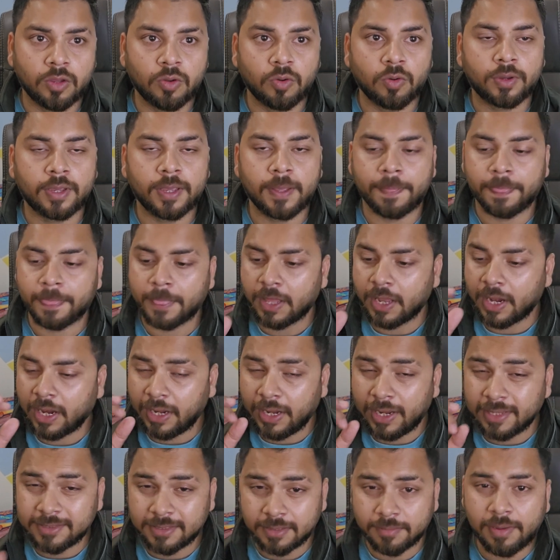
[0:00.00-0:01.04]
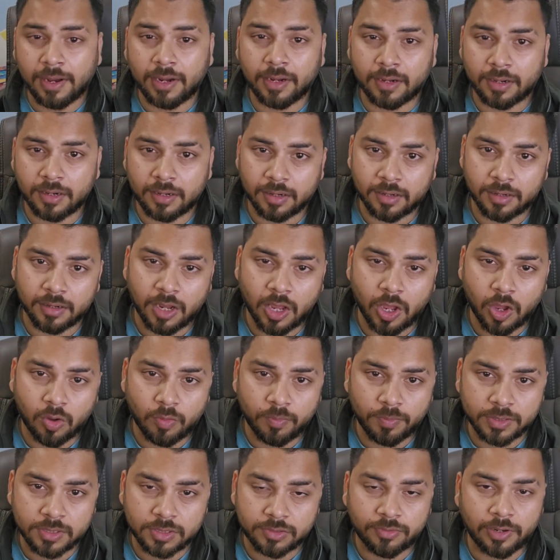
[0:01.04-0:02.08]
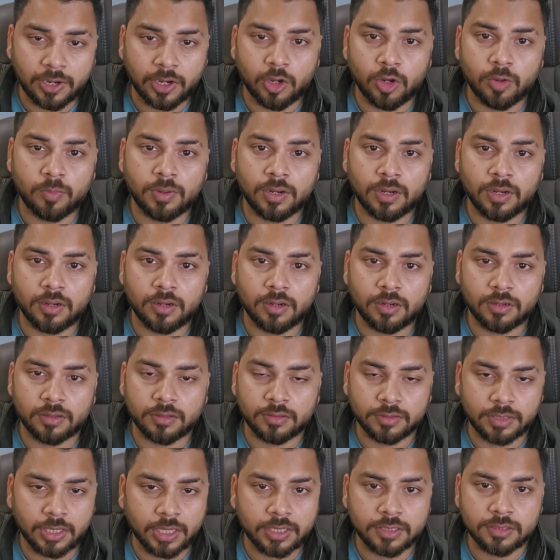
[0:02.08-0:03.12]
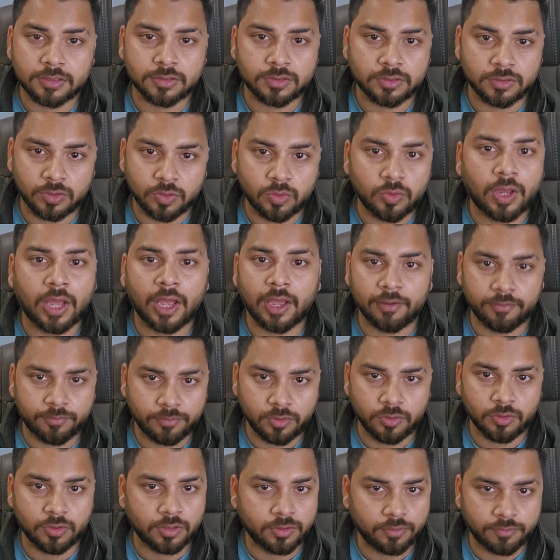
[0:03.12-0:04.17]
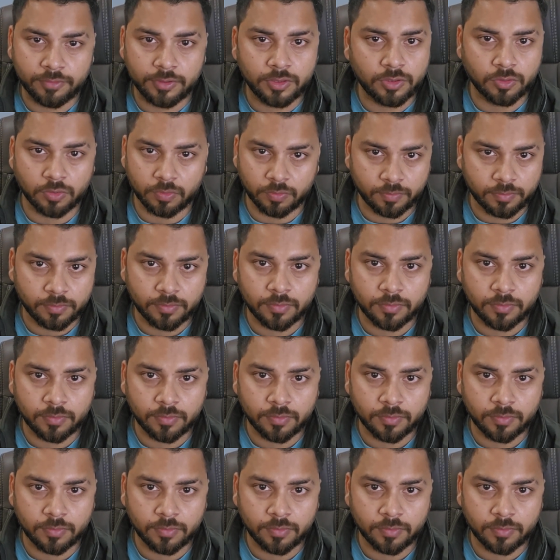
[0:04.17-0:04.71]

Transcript: Okay, doesn't matter how much valuable things you have with you.